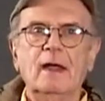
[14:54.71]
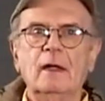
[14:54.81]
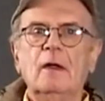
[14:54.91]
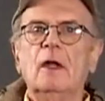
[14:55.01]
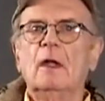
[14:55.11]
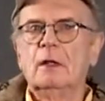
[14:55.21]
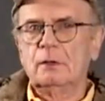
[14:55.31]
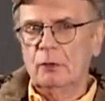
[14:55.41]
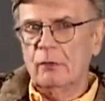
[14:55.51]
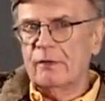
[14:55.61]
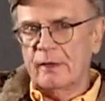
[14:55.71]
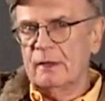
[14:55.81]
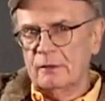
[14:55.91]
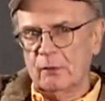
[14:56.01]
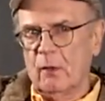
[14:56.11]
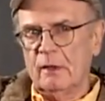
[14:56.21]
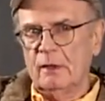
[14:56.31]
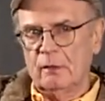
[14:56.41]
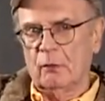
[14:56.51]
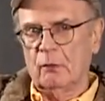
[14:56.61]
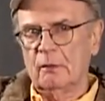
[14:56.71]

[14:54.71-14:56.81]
and do the things you want to do.